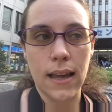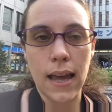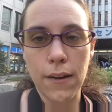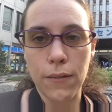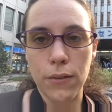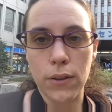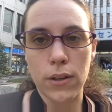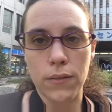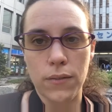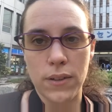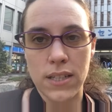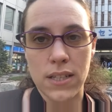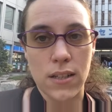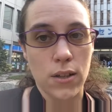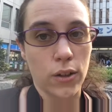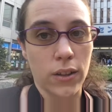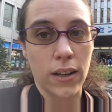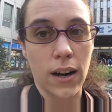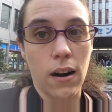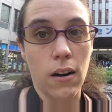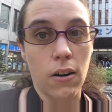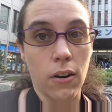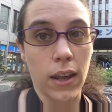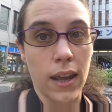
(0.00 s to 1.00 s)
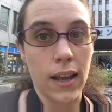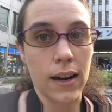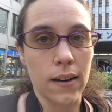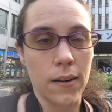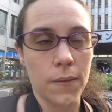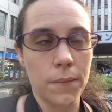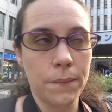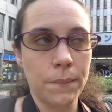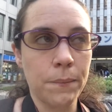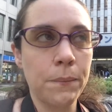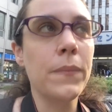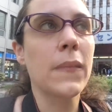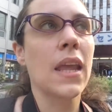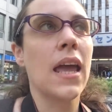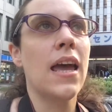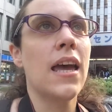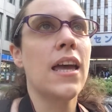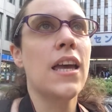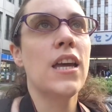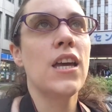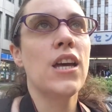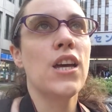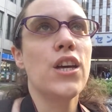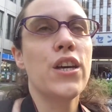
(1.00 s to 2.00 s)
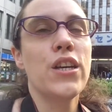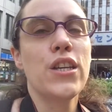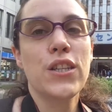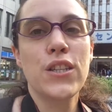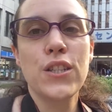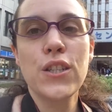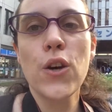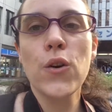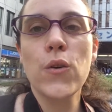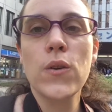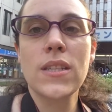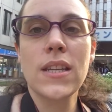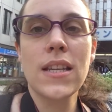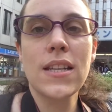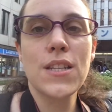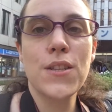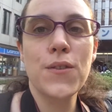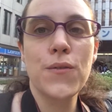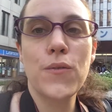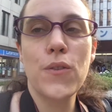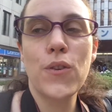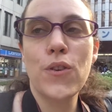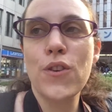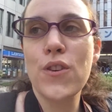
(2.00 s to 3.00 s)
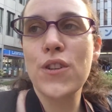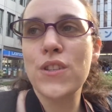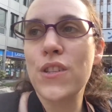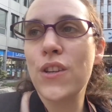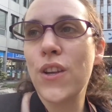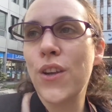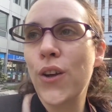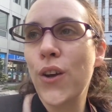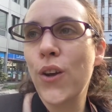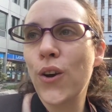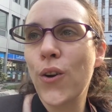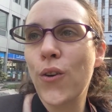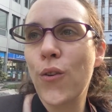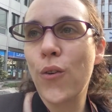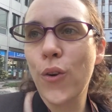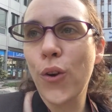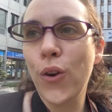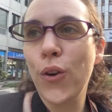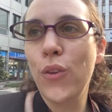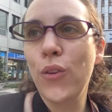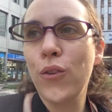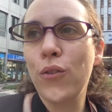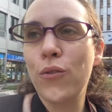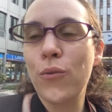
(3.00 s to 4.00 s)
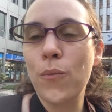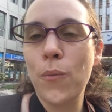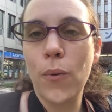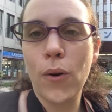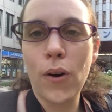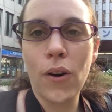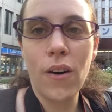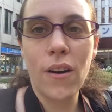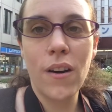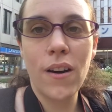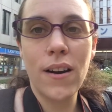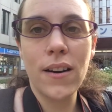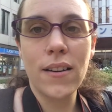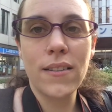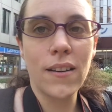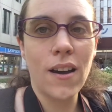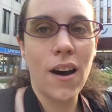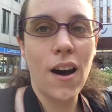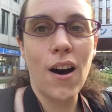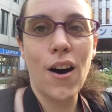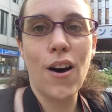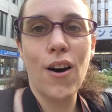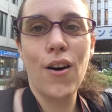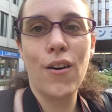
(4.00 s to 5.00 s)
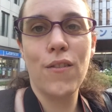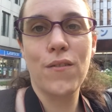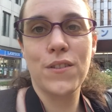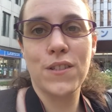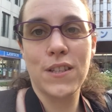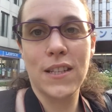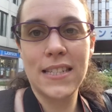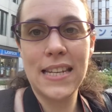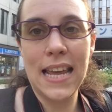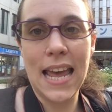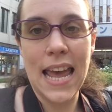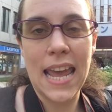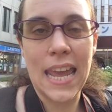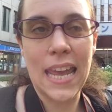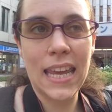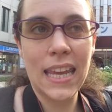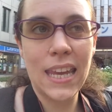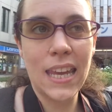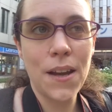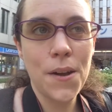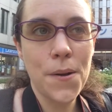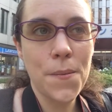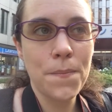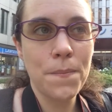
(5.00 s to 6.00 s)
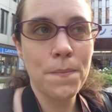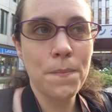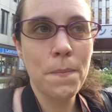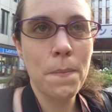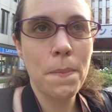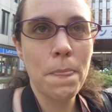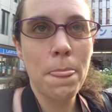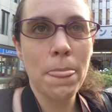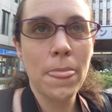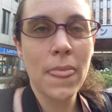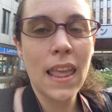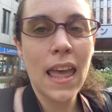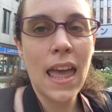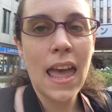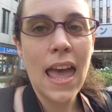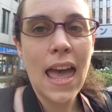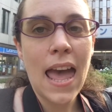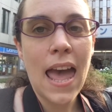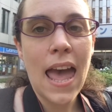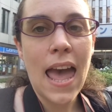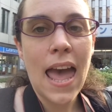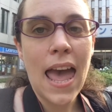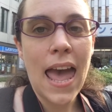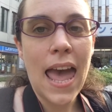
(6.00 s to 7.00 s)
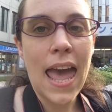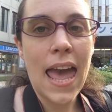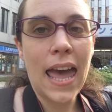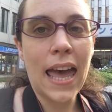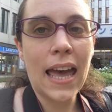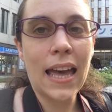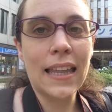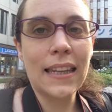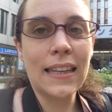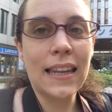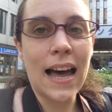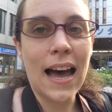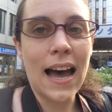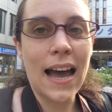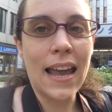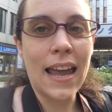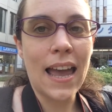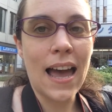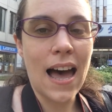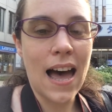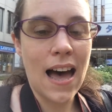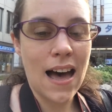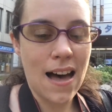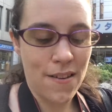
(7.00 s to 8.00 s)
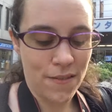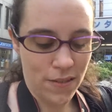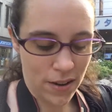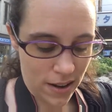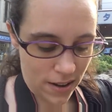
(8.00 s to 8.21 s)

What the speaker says: even if it's not Ariel. So that's for the groove part of the day, and I have